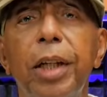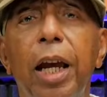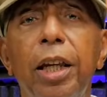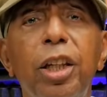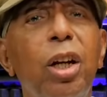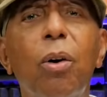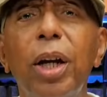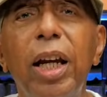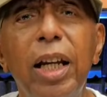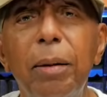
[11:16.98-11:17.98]
you don't
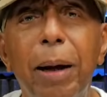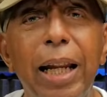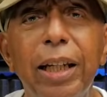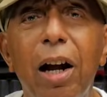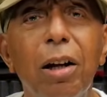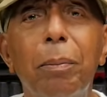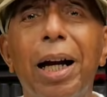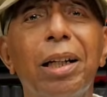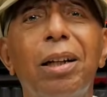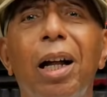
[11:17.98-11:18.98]
hear anybody talking
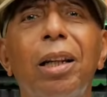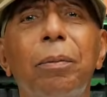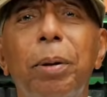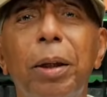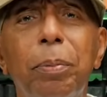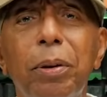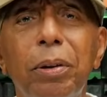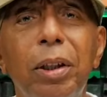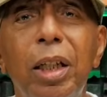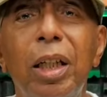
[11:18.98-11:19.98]
about colored people,
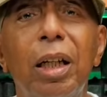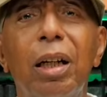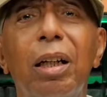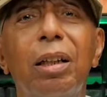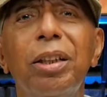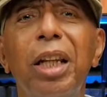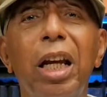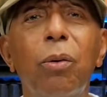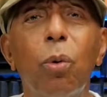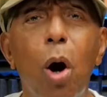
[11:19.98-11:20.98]

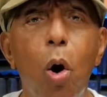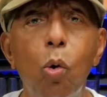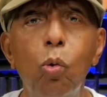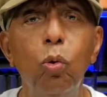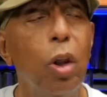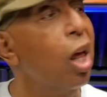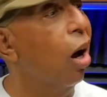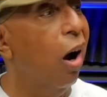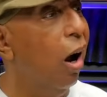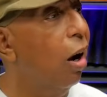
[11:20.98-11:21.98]
Negroes,
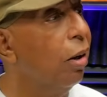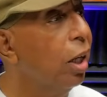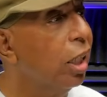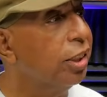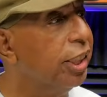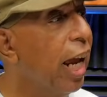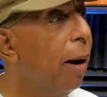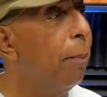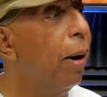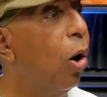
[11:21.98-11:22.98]
or
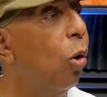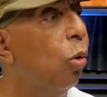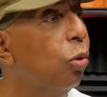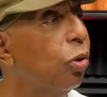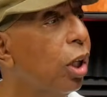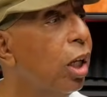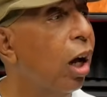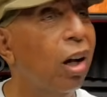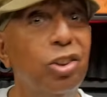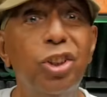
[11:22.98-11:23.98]
Sambos,
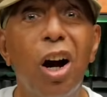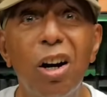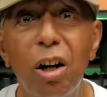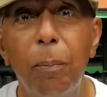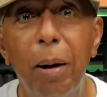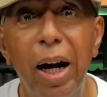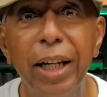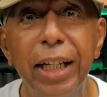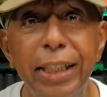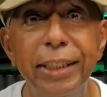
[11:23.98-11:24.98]
or jungle
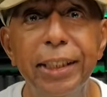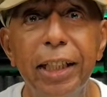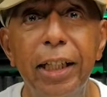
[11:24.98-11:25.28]
bunnies.